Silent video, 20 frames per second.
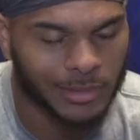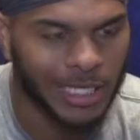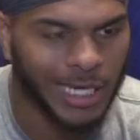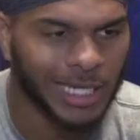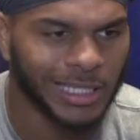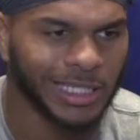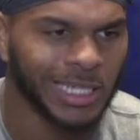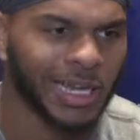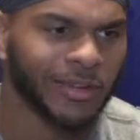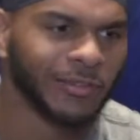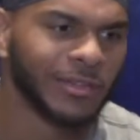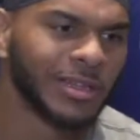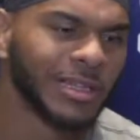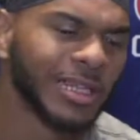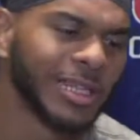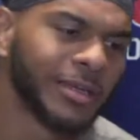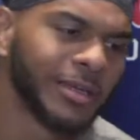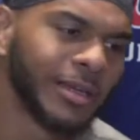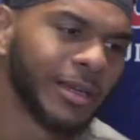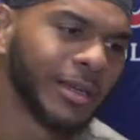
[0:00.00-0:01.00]
Yeah,
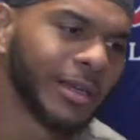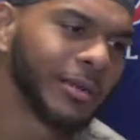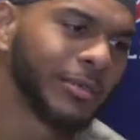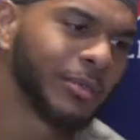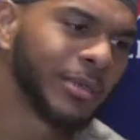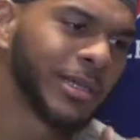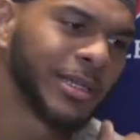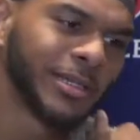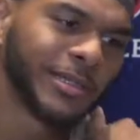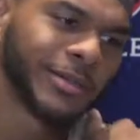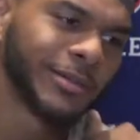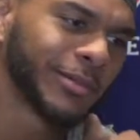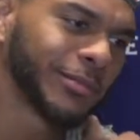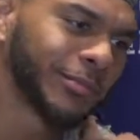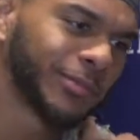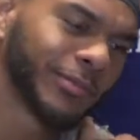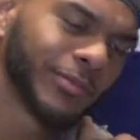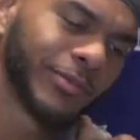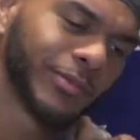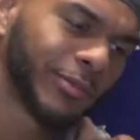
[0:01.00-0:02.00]
definitely. But
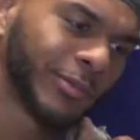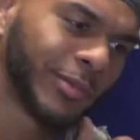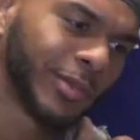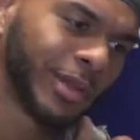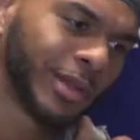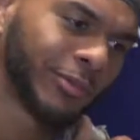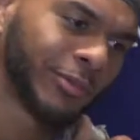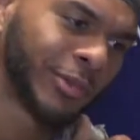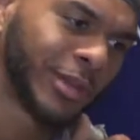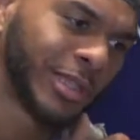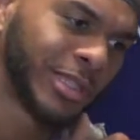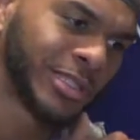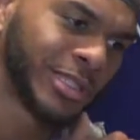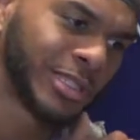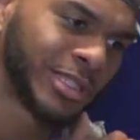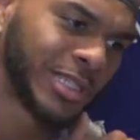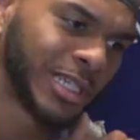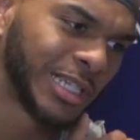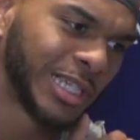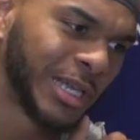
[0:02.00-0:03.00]
really
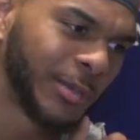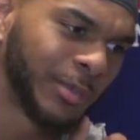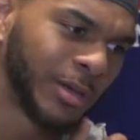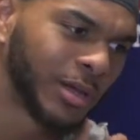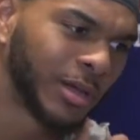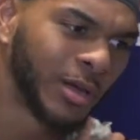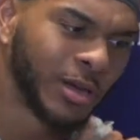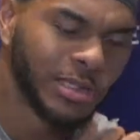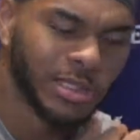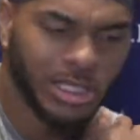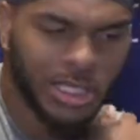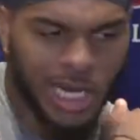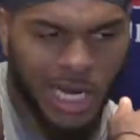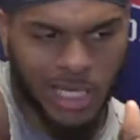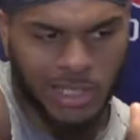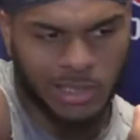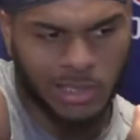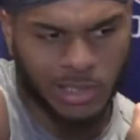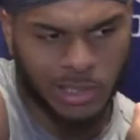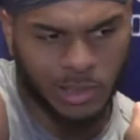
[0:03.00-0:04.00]
just keep encouraging
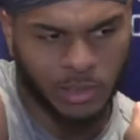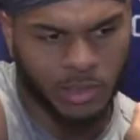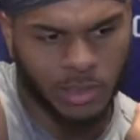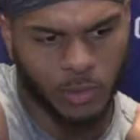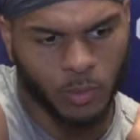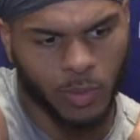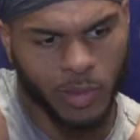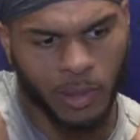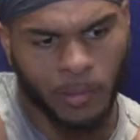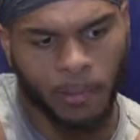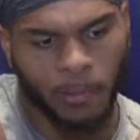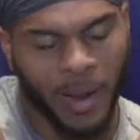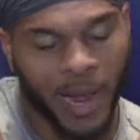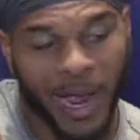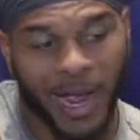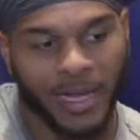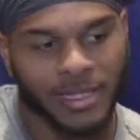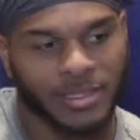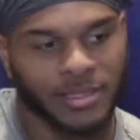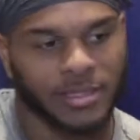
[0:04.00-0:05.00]
guys to wear
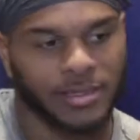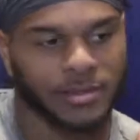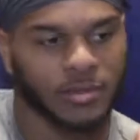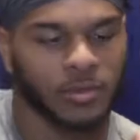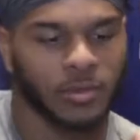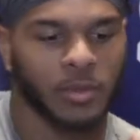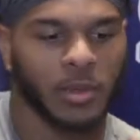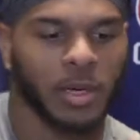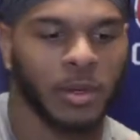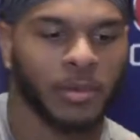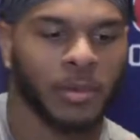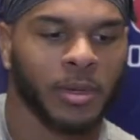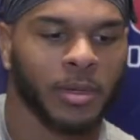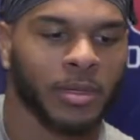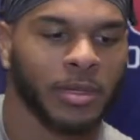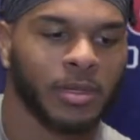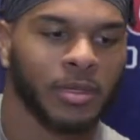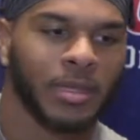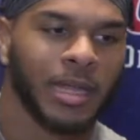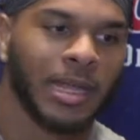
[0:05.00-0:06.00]
masks,
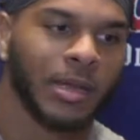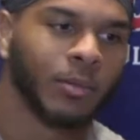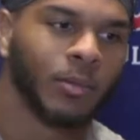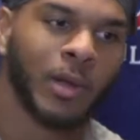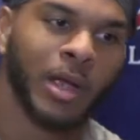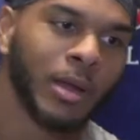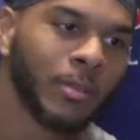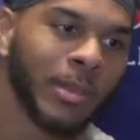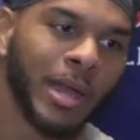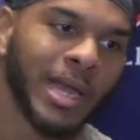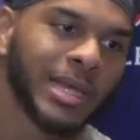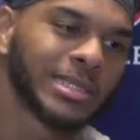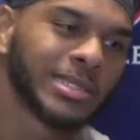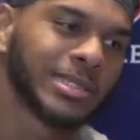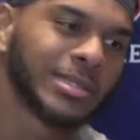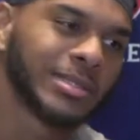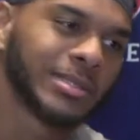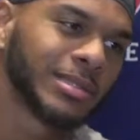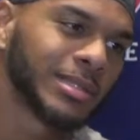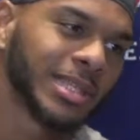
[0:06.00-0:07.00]
wear
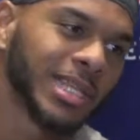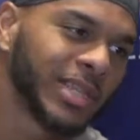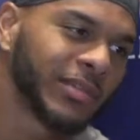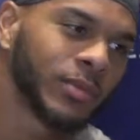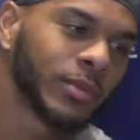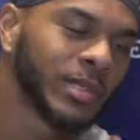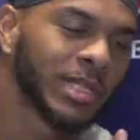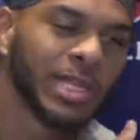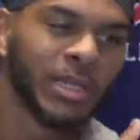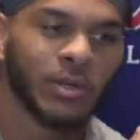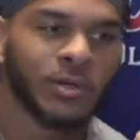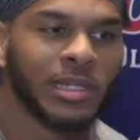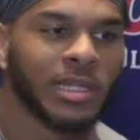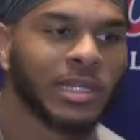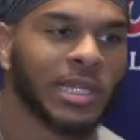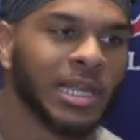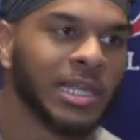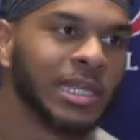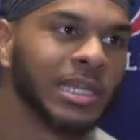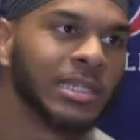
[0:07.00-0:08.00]
masks even when they don't
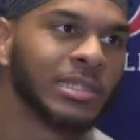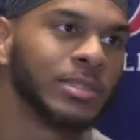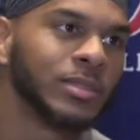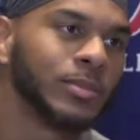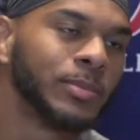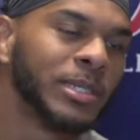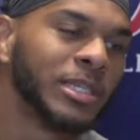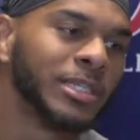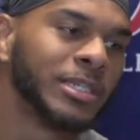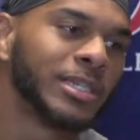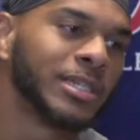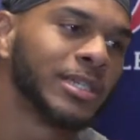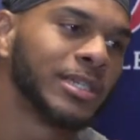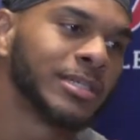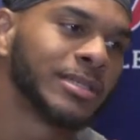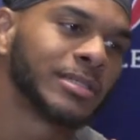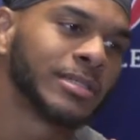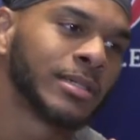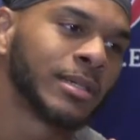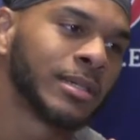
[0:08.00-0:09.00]
think they need to be,
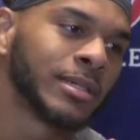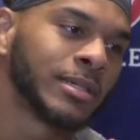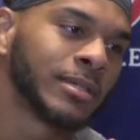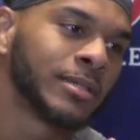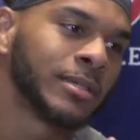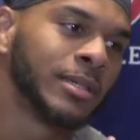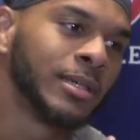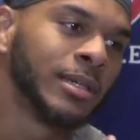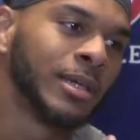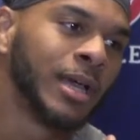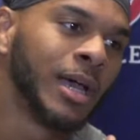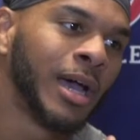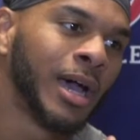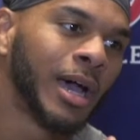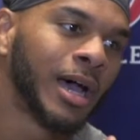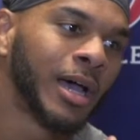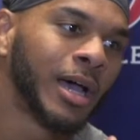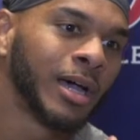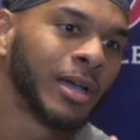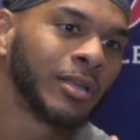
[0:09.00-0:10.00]
because
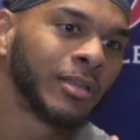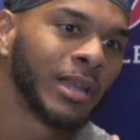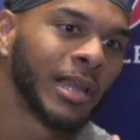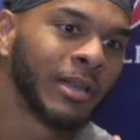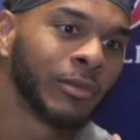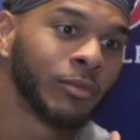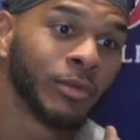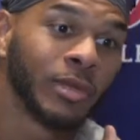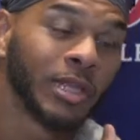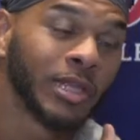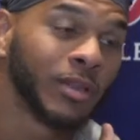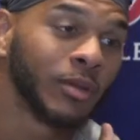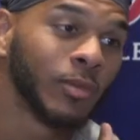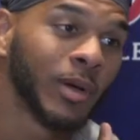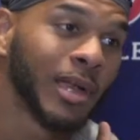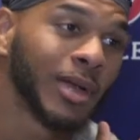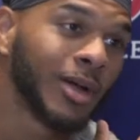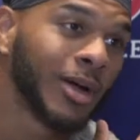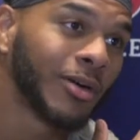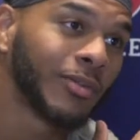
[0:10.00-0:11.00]
like, really the
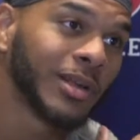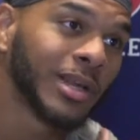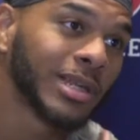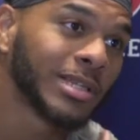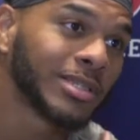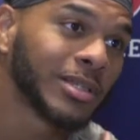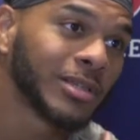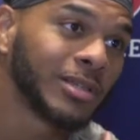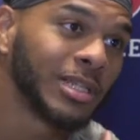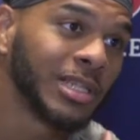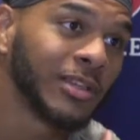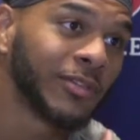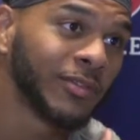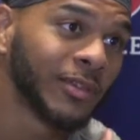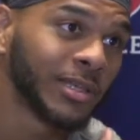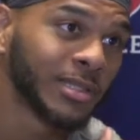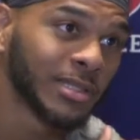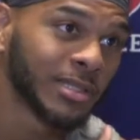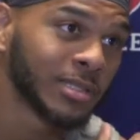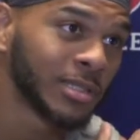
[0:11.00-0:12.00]
way COVID hit us on
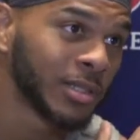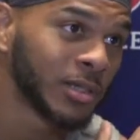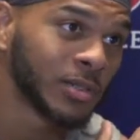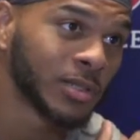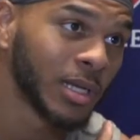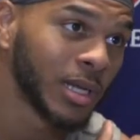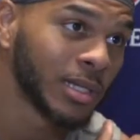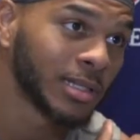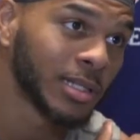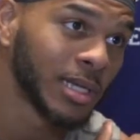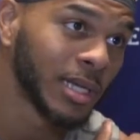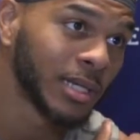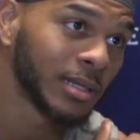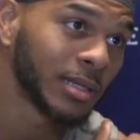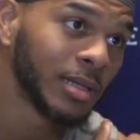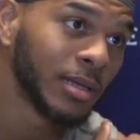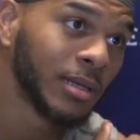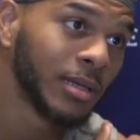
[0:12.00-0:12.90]
defense is close contact.